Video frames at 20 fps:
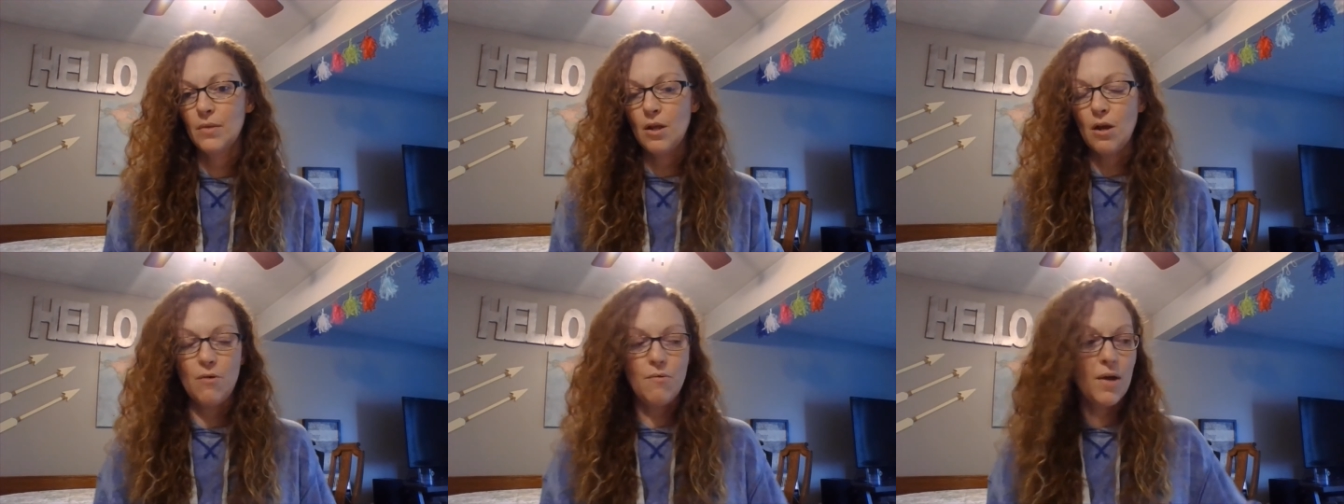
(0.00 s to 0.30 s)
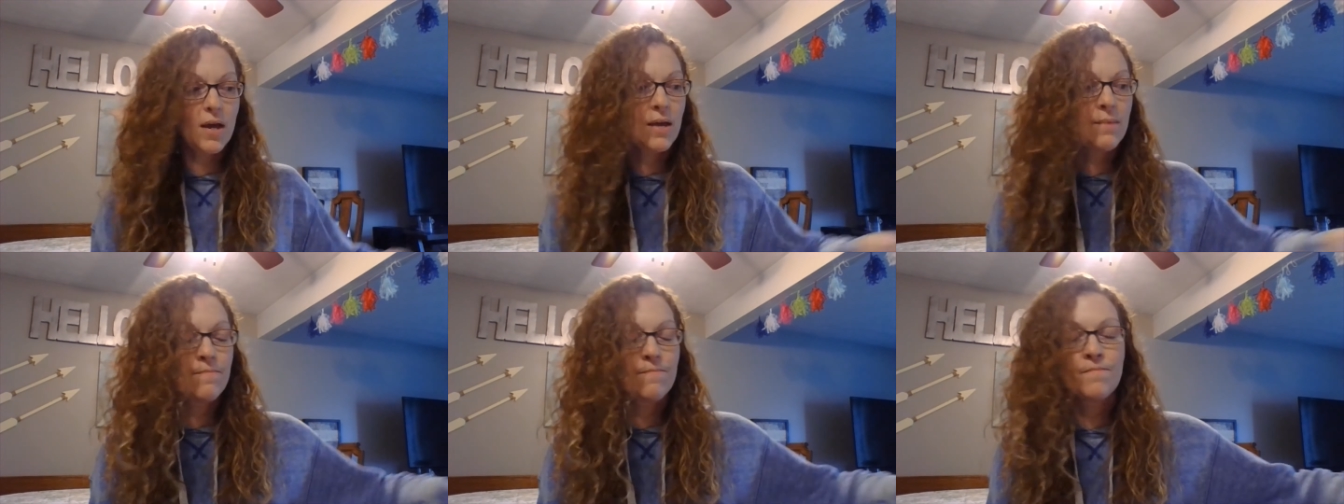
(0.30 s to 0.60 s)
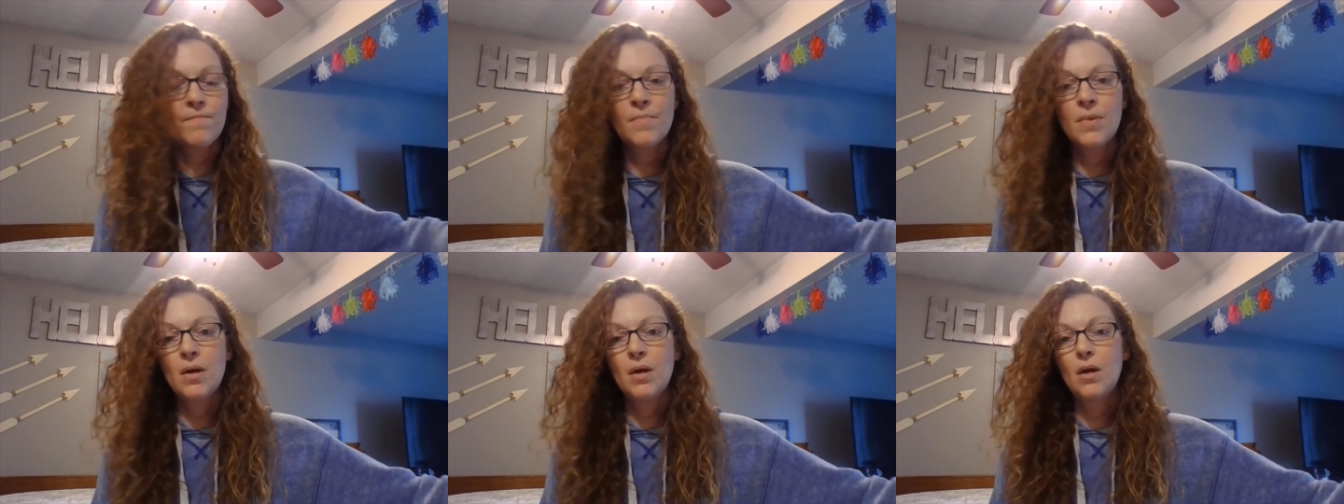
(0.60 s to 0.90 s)
All right.
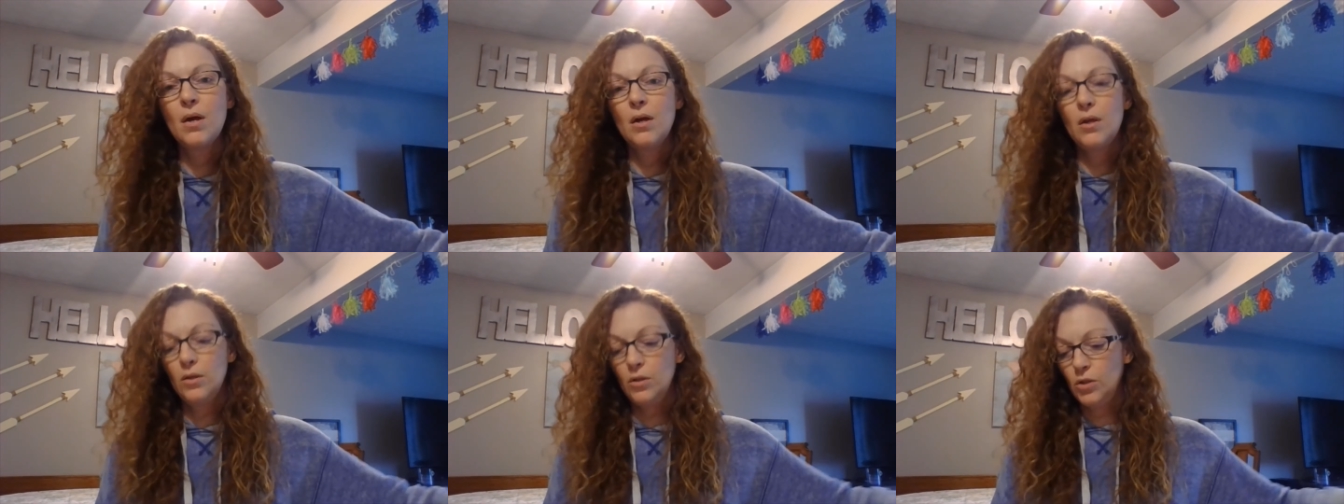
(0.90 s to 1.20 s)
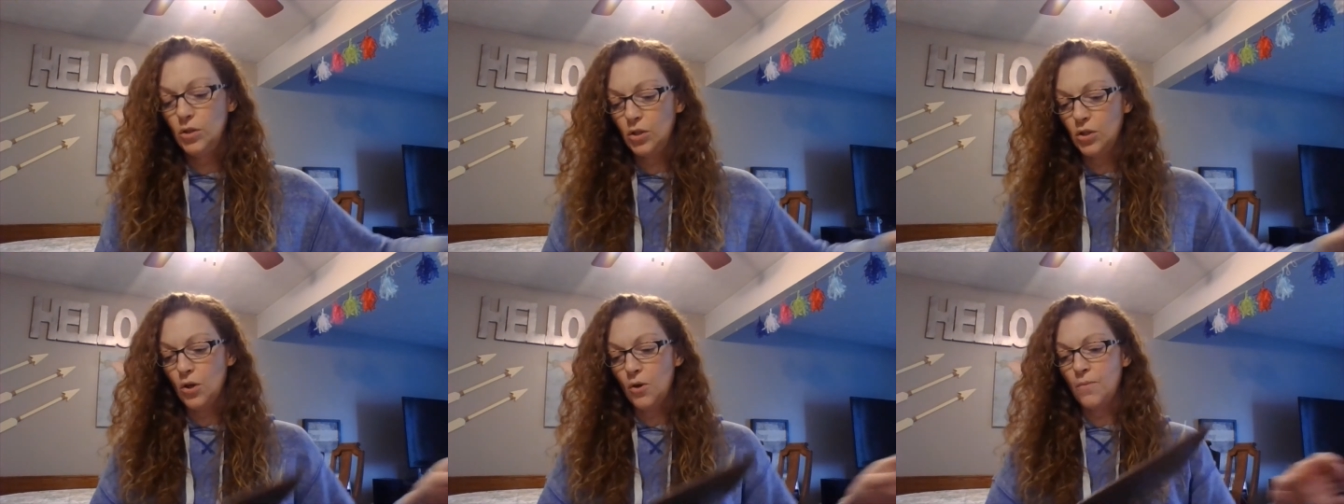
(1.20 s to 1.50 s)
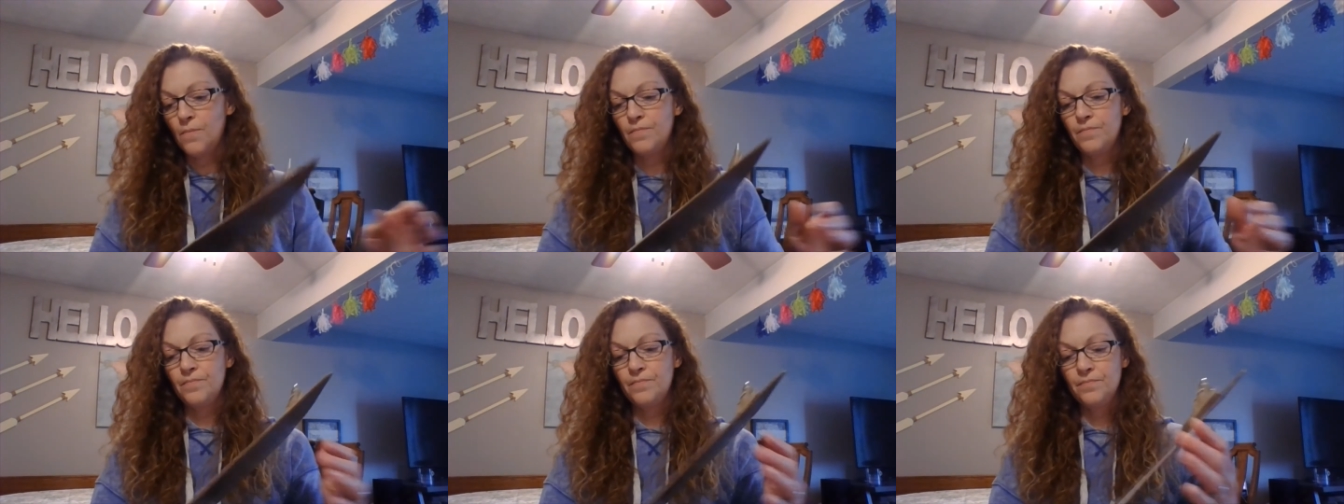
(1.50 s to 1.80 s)
So
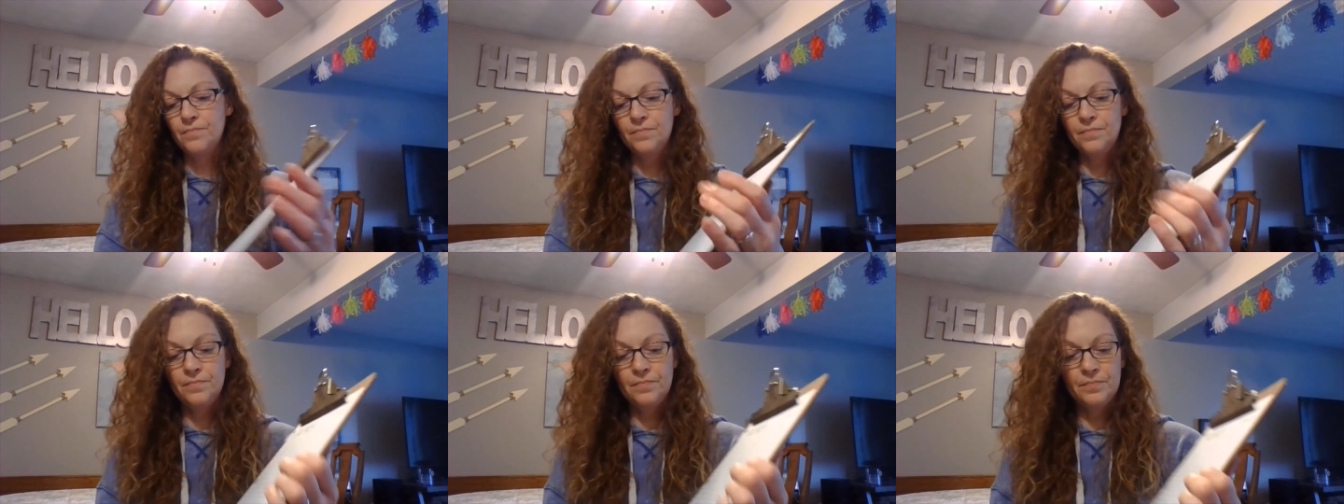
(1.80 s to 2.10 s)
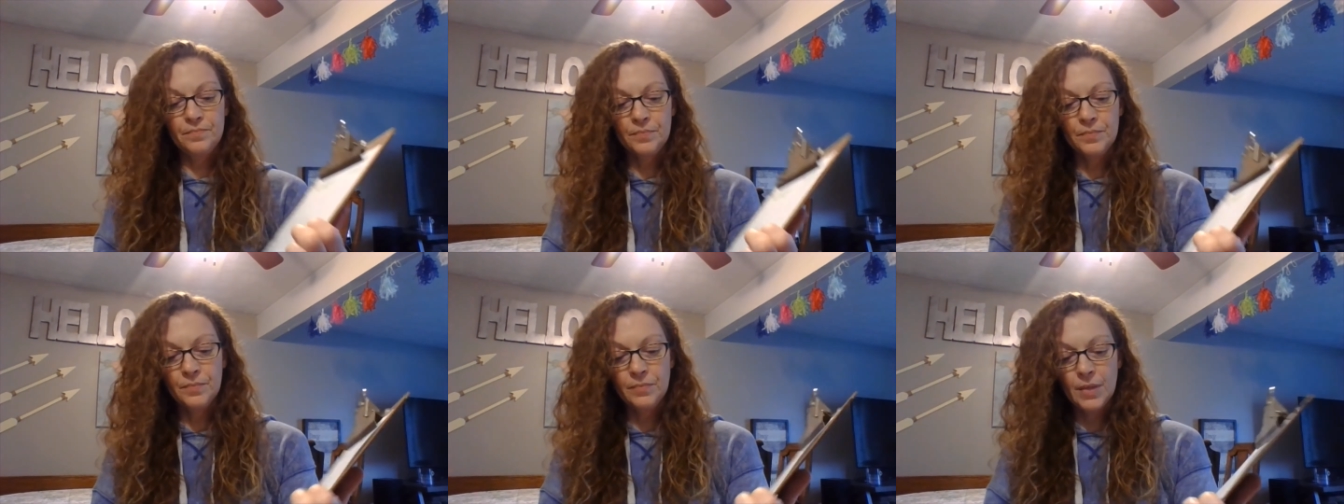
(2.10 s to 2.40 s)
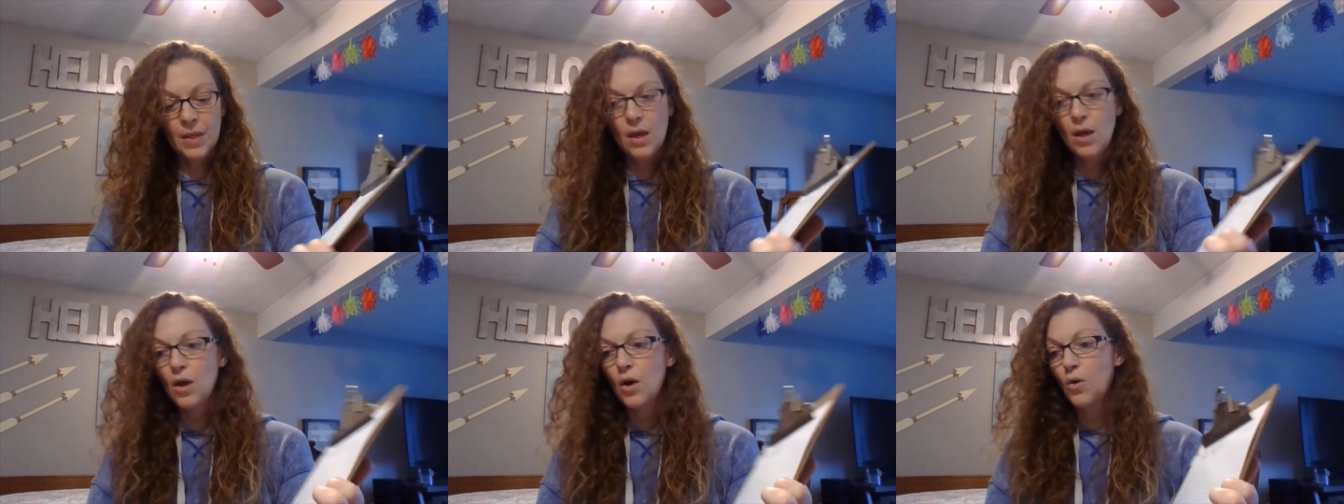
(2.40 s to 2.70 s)

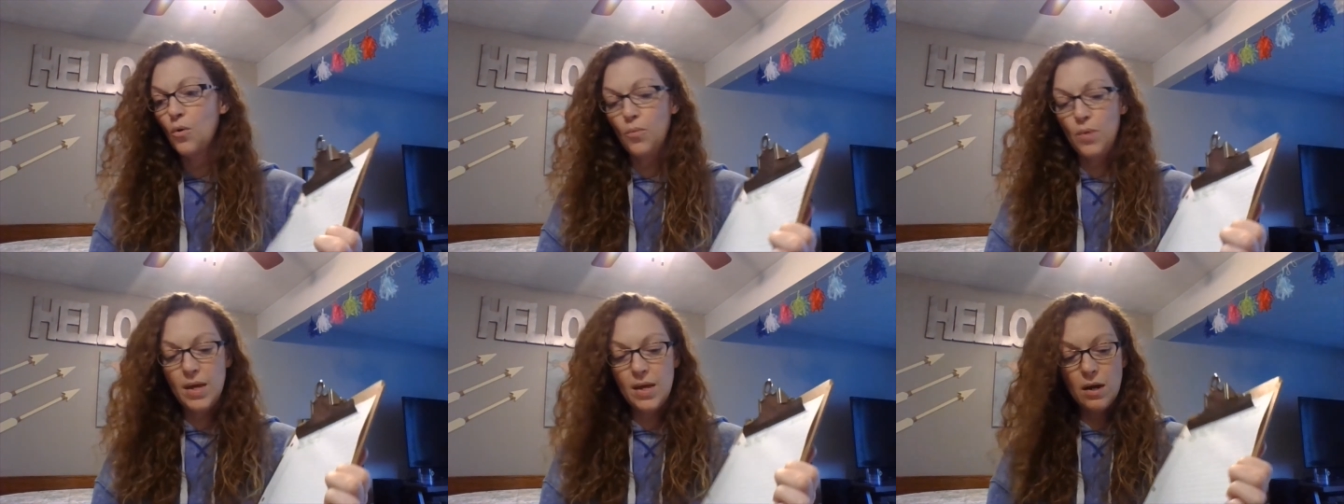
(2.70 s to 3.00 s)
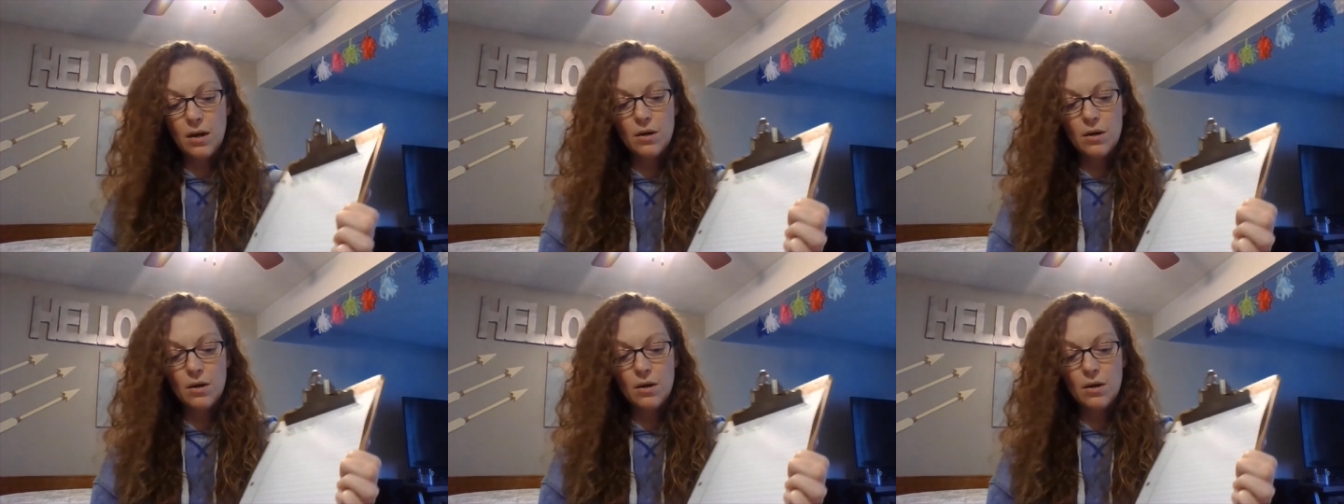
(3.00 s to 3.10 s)
we